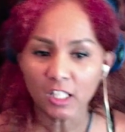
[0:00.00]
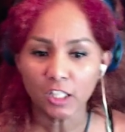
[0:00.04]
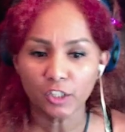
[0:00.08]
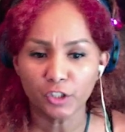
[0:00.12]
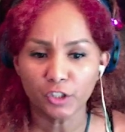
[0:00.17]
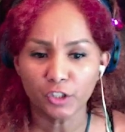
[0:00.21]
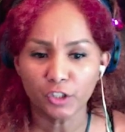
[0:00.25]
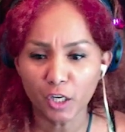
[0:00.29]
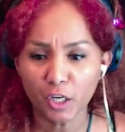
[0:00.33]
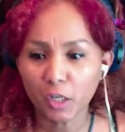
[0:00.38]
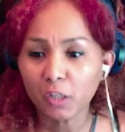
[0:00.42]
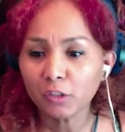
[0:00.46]

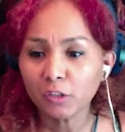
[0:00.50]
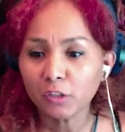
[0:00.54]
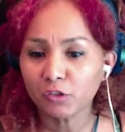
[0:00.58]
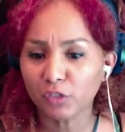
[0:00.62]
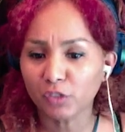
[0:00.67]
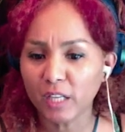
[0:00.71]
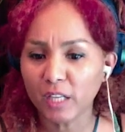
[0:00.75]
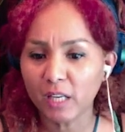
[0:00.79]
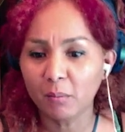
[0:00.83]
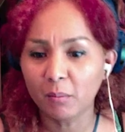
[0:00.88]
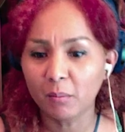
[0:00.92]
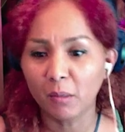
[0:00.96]
You
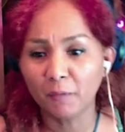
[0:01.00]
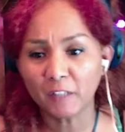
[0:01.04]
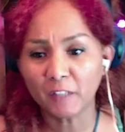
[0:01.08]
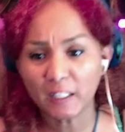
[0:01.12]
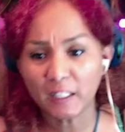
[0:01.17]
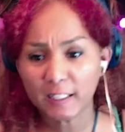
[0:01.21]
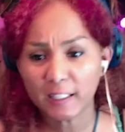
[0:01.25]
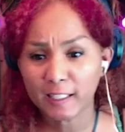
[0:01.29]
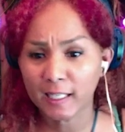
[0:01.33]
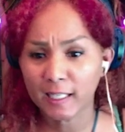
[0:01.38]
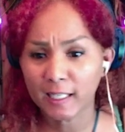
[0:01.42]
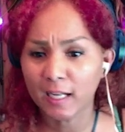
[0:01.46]
dream of
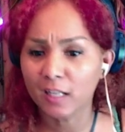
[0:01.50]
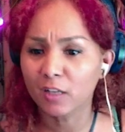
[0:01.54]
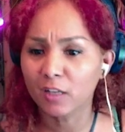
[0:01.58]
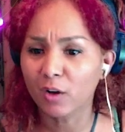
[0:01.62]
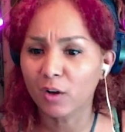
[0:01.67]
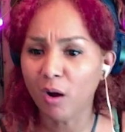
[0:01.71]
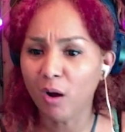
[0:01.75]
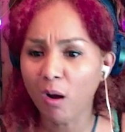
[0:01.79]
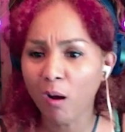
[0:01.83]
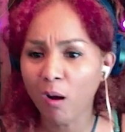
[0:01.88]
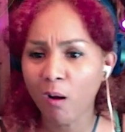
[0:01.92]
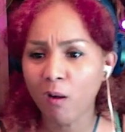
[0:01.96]
glitter and
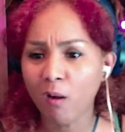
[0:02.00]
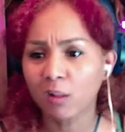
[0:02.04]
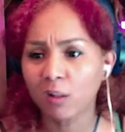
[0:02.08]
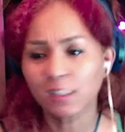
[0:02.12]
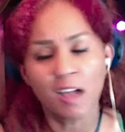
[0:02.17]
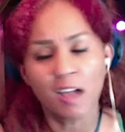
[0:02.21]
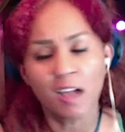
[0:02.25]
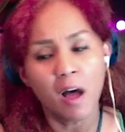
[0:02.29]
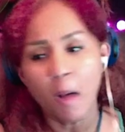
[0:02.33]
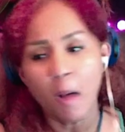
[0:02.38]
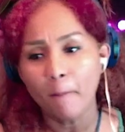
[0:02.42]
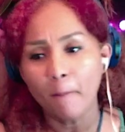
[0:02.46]
gold.
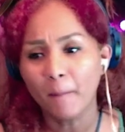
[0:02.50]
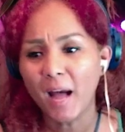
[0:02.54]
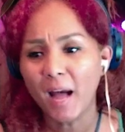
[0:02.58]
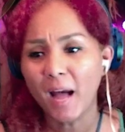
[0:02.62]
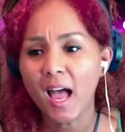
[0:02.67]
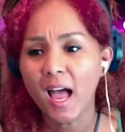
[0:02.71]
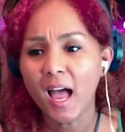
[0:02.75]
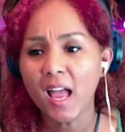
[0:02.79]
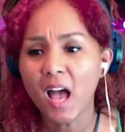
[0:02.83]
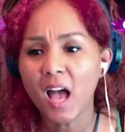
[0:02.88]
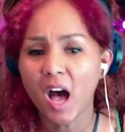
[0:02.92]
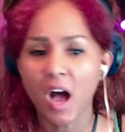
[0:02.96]
My
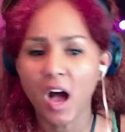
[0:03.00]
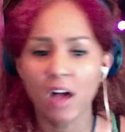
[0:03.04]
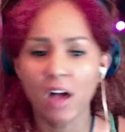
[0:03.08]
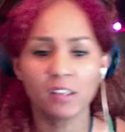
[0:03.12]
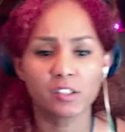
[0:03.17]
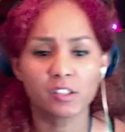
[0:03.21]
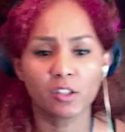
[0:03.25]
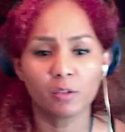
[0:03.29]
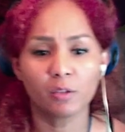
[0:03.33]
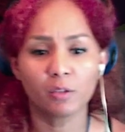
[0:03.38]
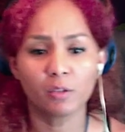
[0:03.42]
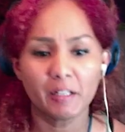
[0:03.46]
heart's
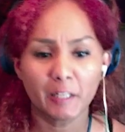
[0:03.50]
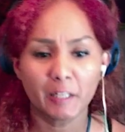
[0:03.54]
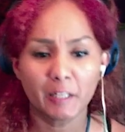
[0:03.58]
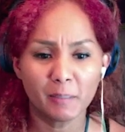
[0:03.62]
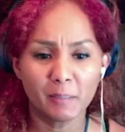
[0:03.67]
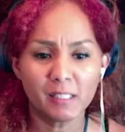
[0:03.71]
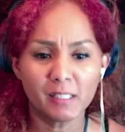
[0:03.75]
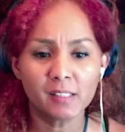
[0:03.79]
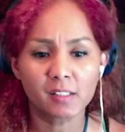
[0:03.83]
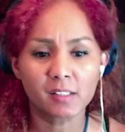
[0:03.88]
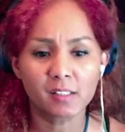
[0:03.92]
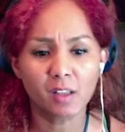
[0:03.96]
already
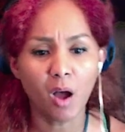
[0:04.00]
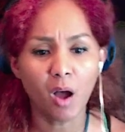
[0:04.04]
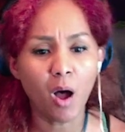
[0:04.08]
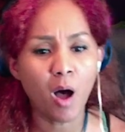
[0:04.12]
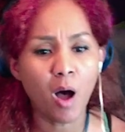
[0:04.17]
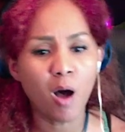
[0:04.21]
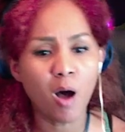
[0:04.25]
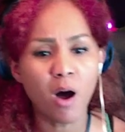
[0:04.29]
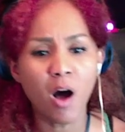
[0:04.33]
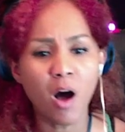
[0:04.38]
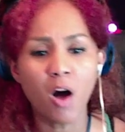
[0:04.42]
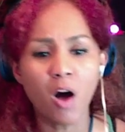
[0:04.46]
been
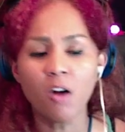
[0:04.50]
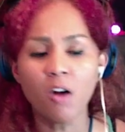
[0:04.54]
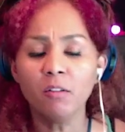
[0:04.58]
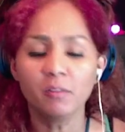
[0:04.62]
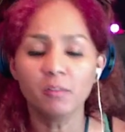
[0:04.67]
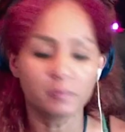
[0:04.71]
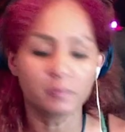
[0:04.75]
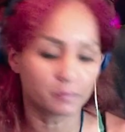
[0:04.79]
sold.